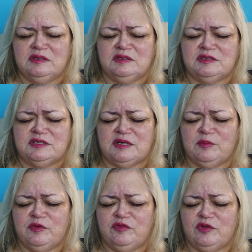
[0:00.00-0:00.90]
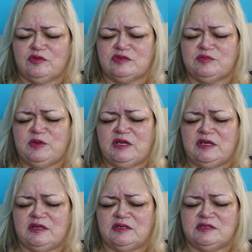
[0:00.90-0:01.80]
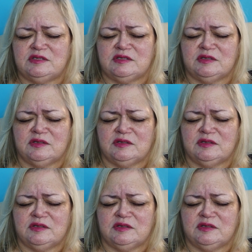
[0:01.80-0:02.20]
Some of those beings